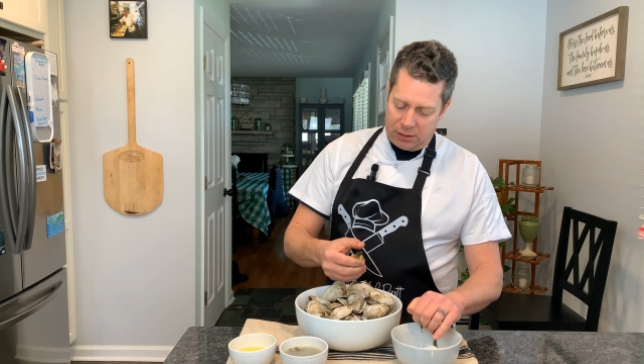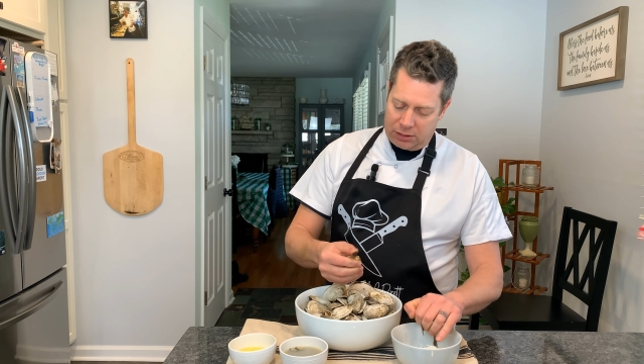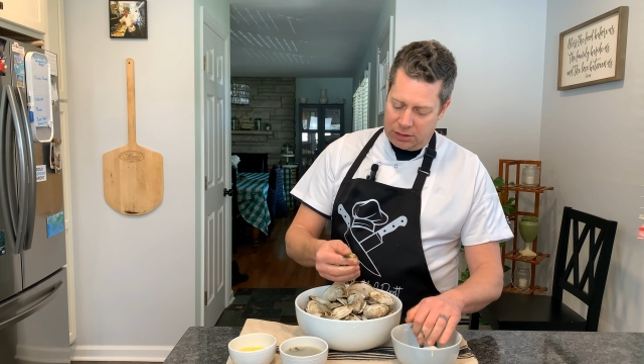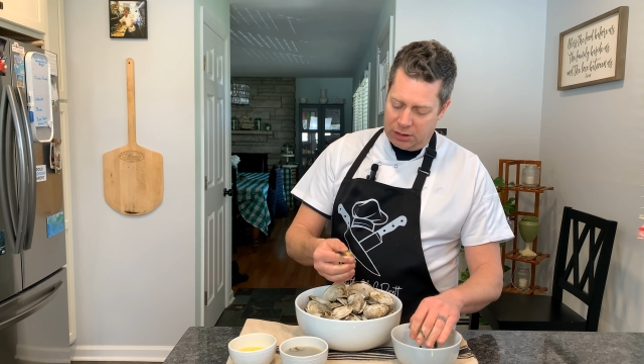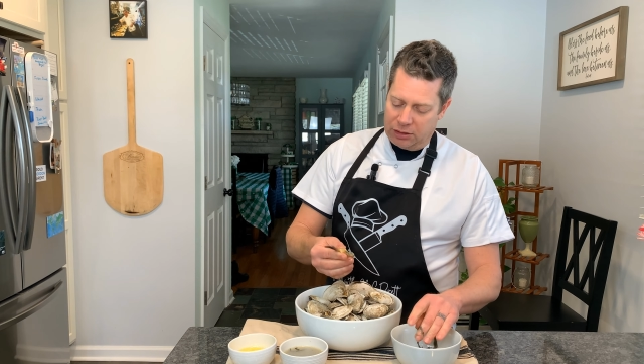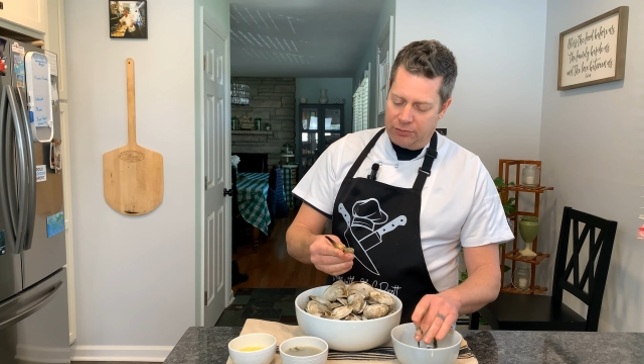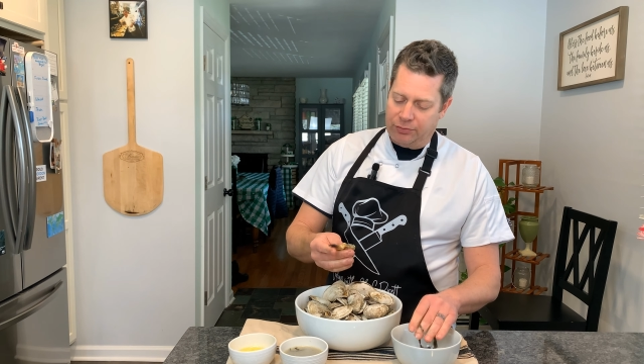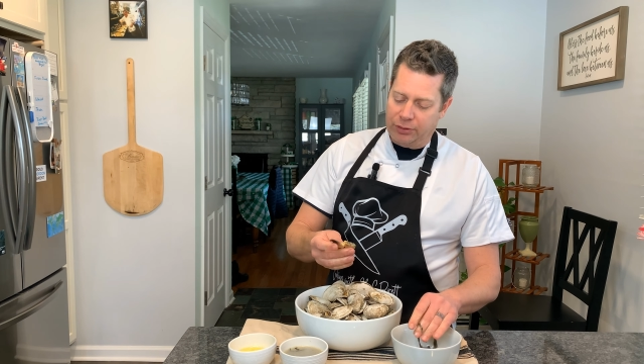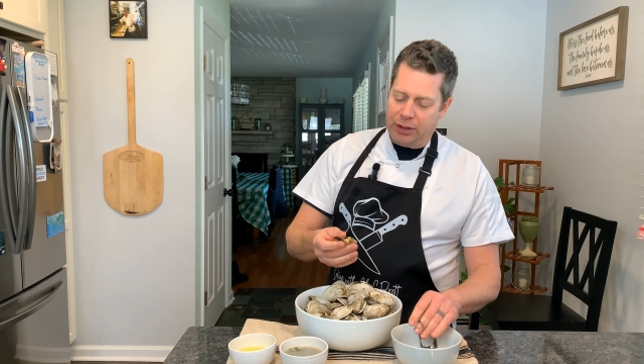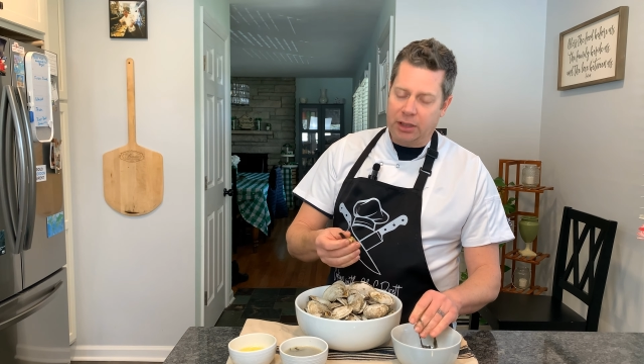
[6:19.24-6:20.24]
Looks a little
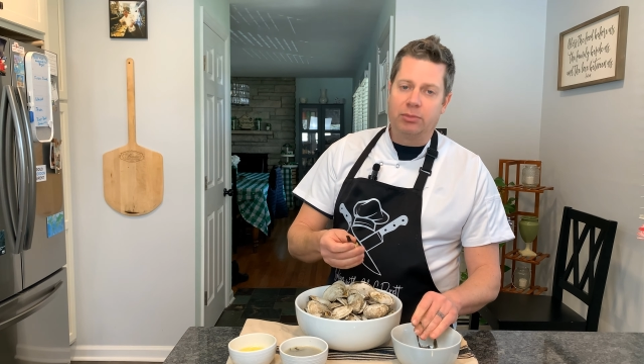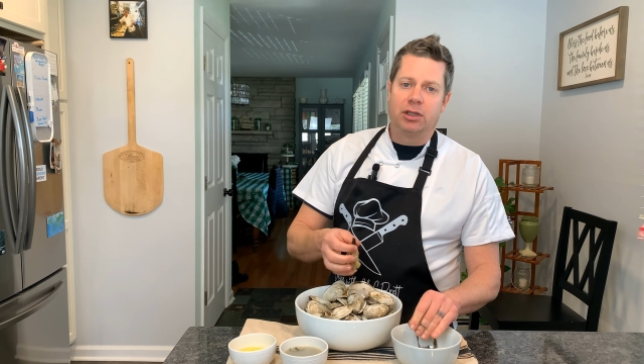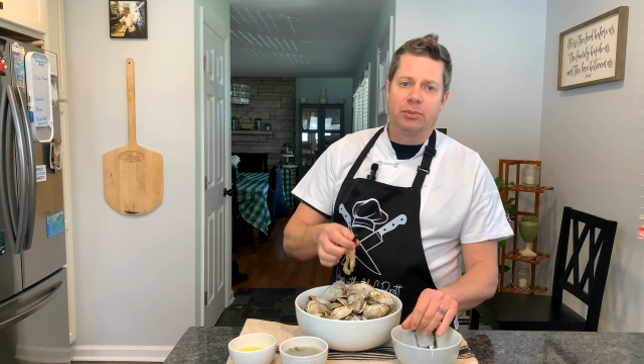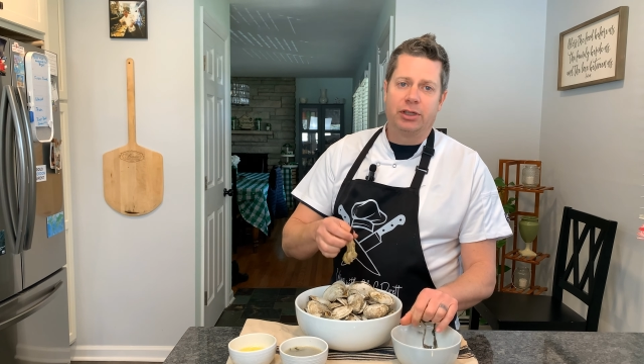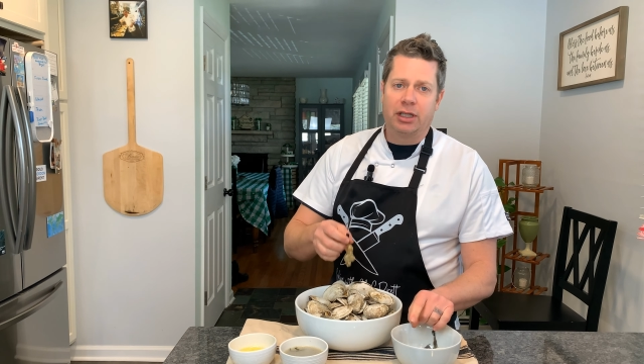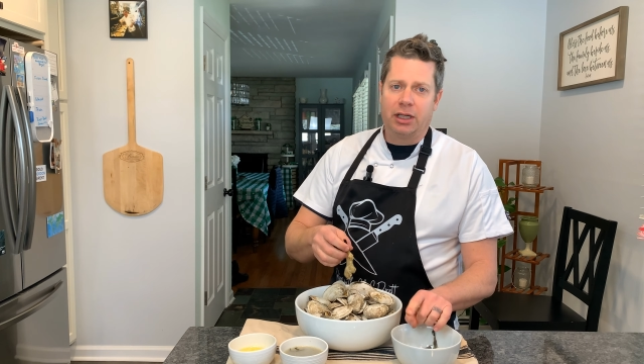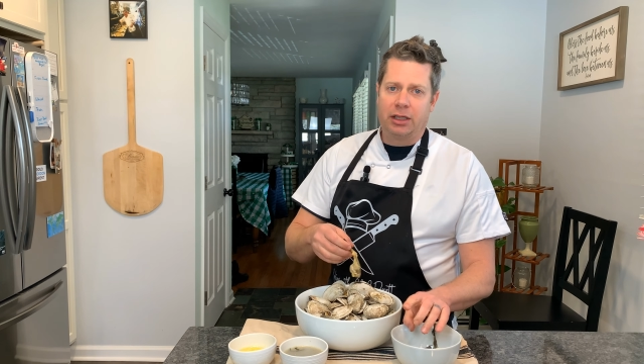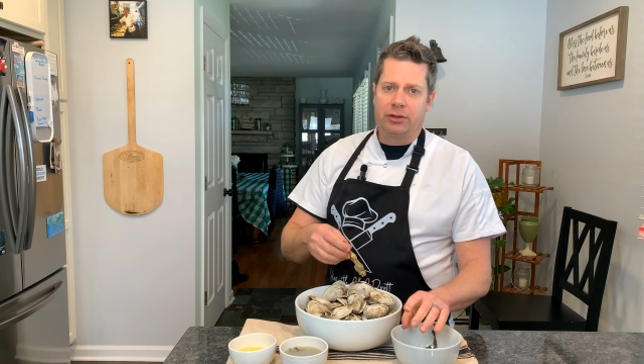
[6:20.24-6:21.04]
freaky, but let me tell you,